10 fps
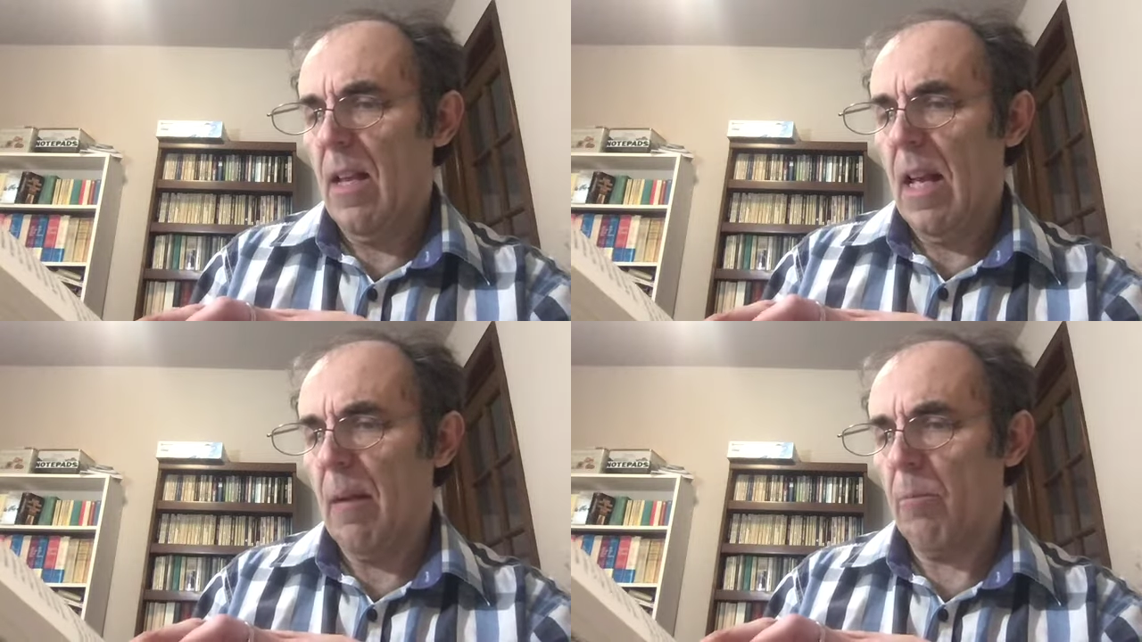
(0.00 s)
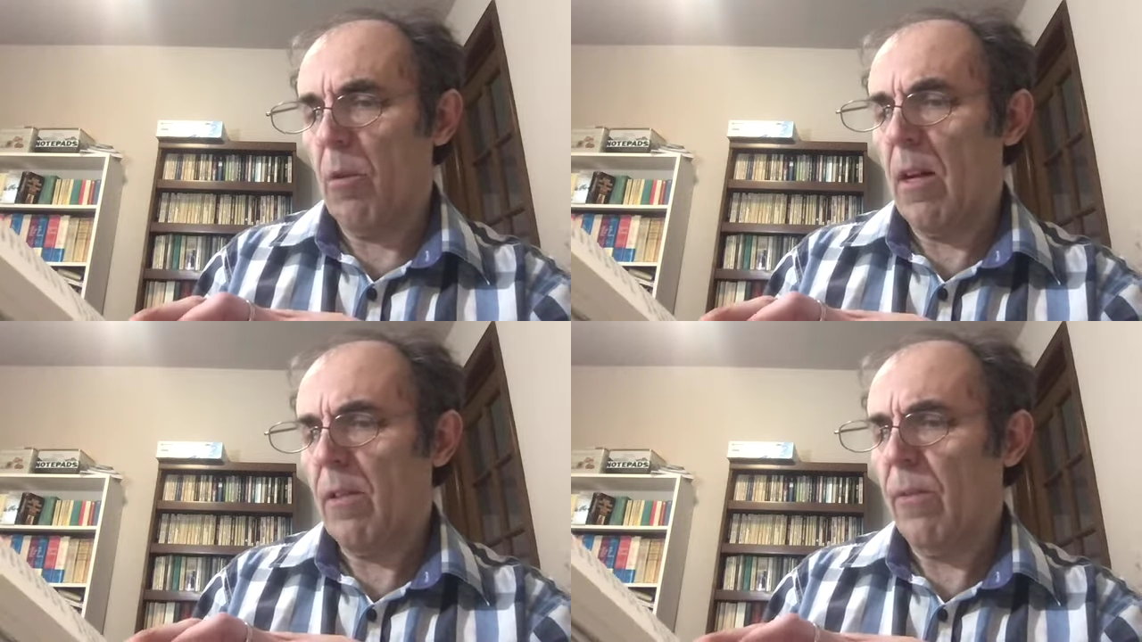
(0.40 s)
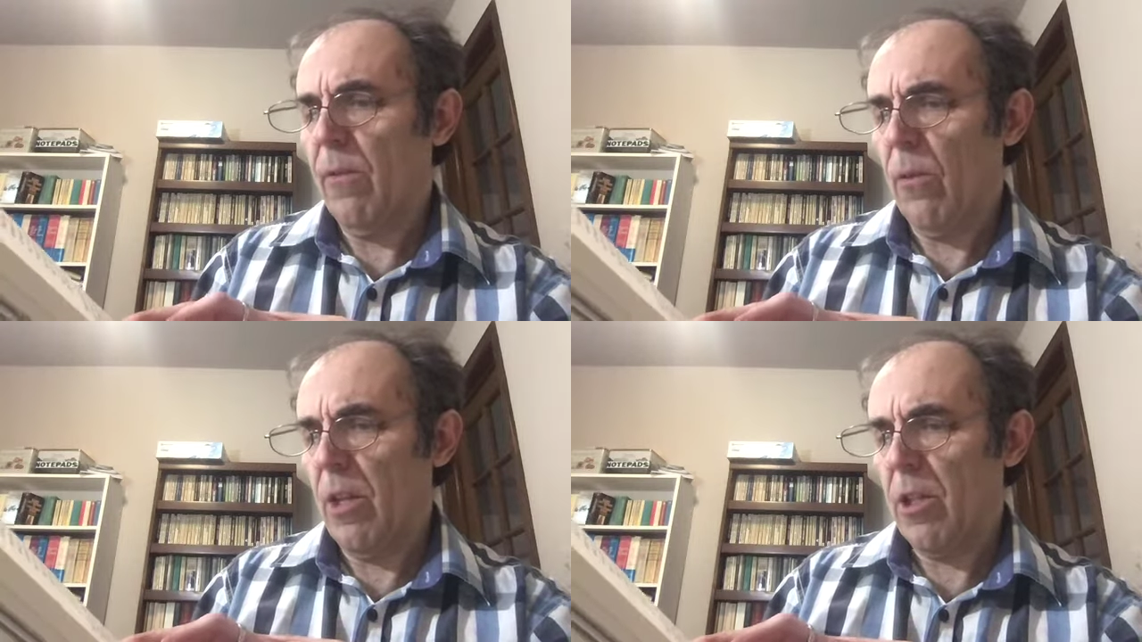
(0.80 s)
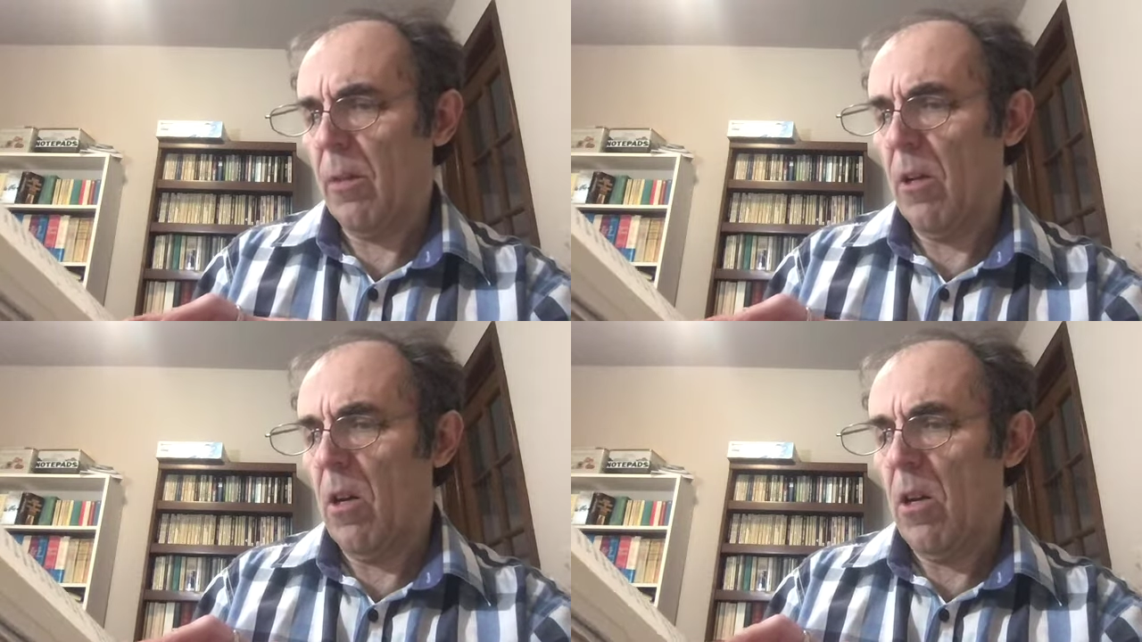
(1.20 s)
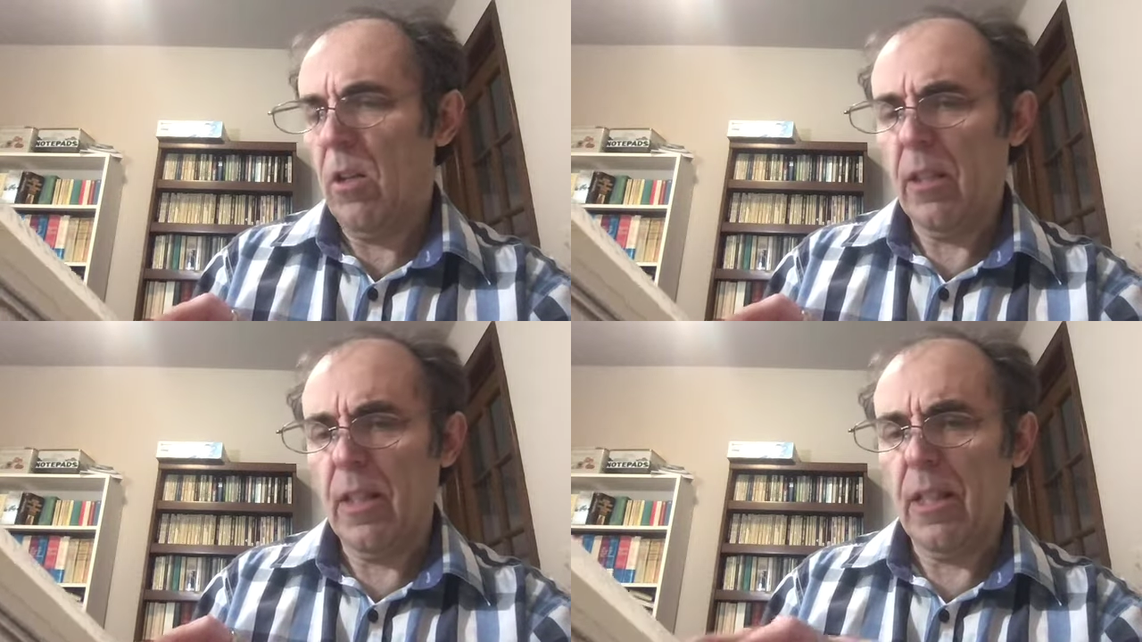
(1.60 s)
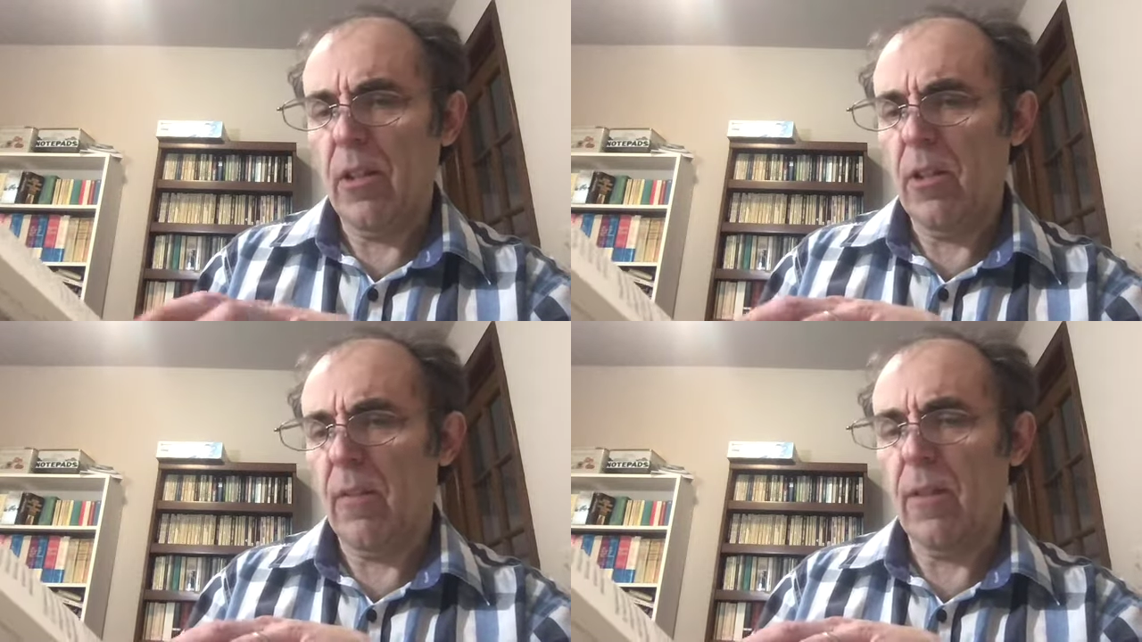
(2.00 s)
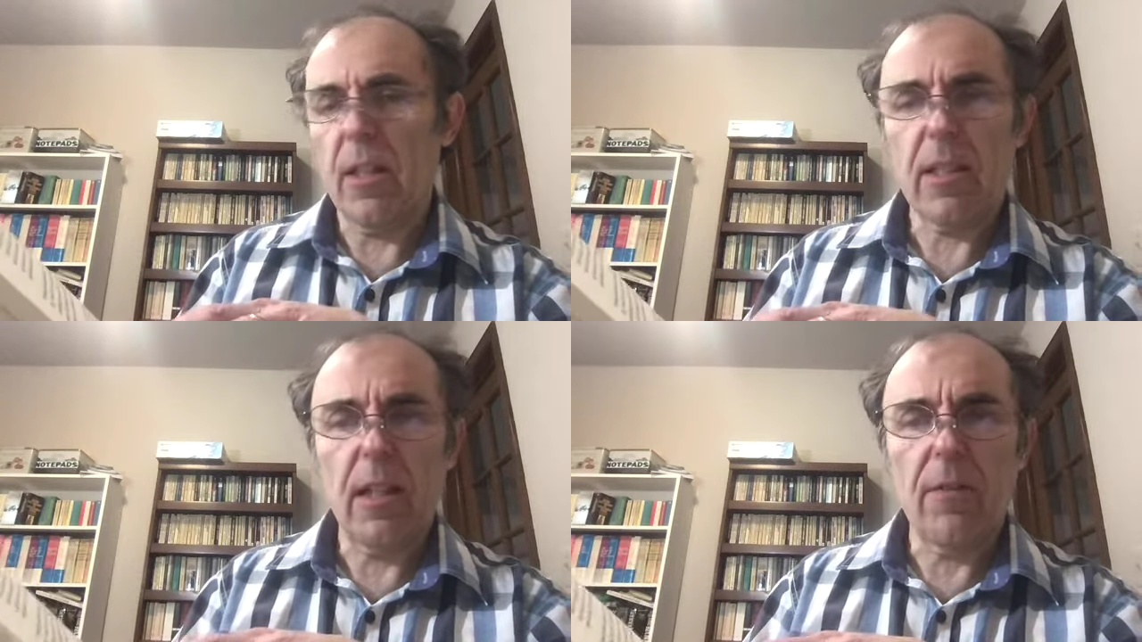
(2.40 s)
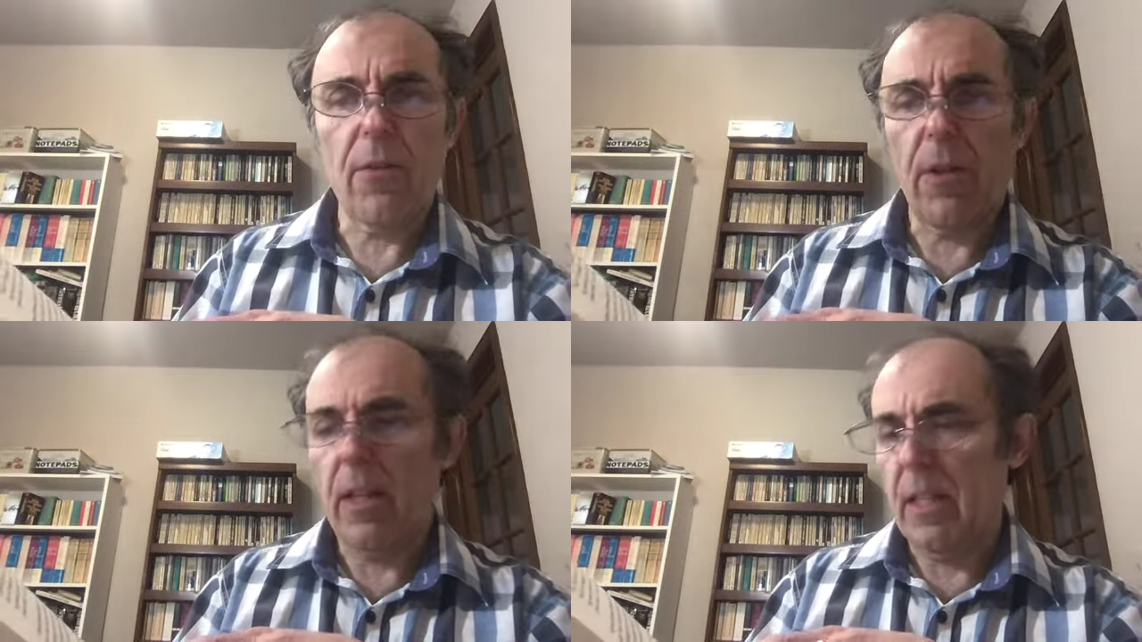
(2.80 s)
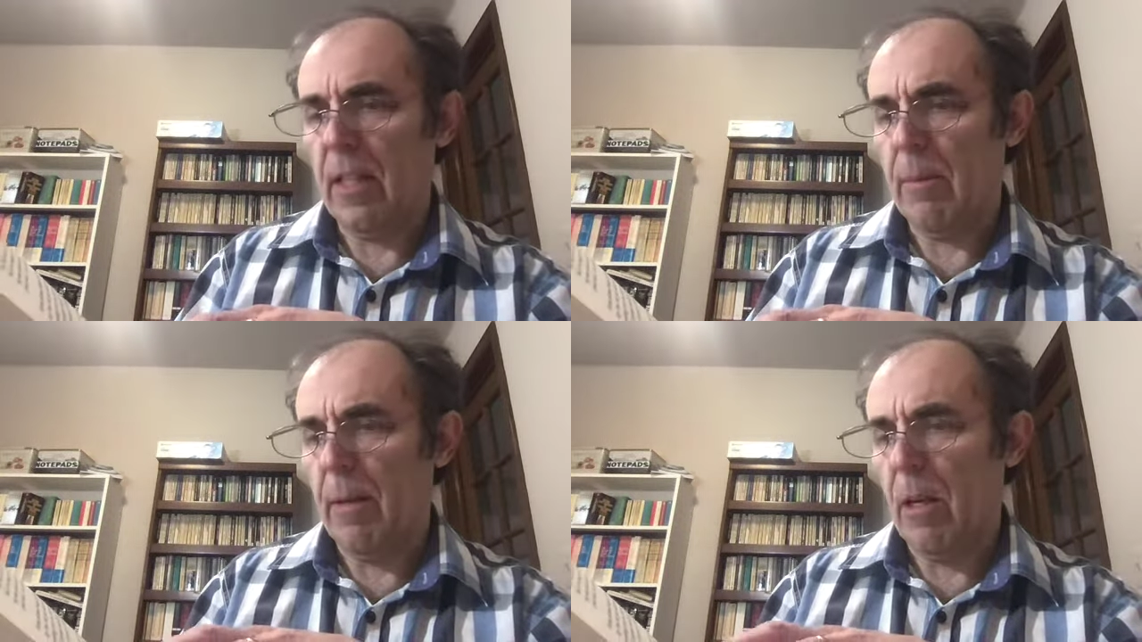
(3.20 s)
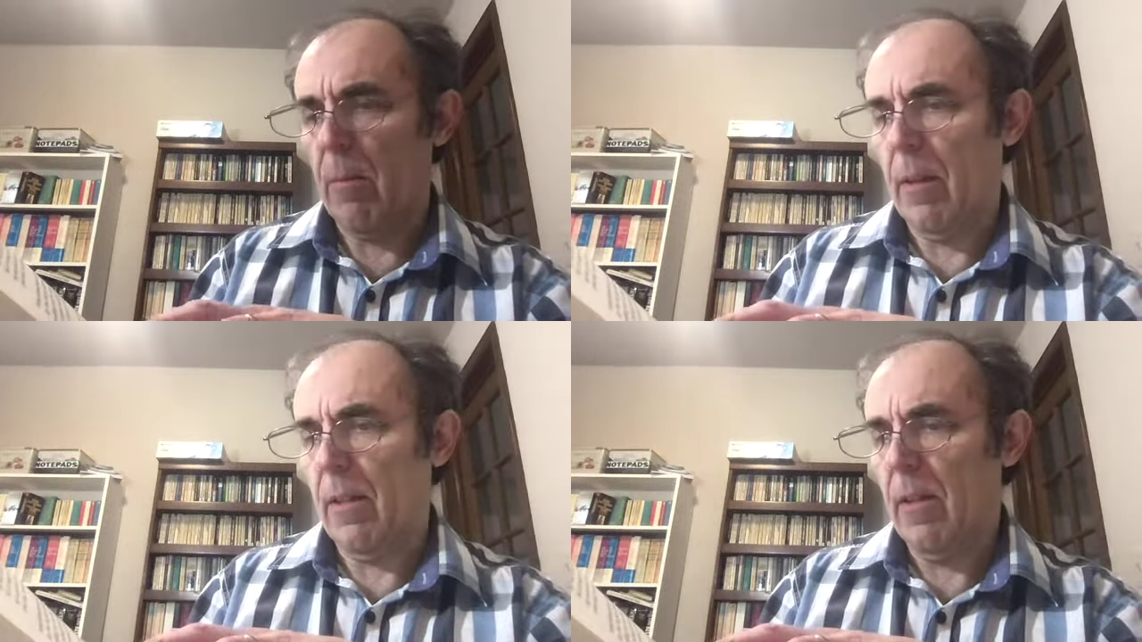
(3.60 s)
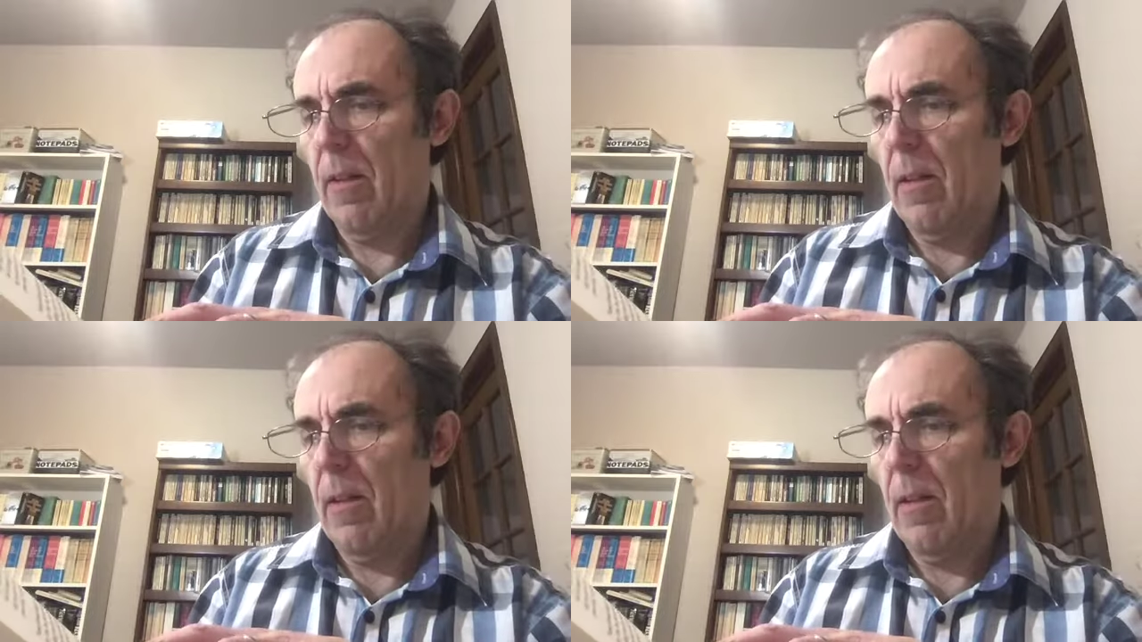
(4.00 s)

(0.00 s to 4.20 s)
and brought to fruition all the years of discovery and experiment.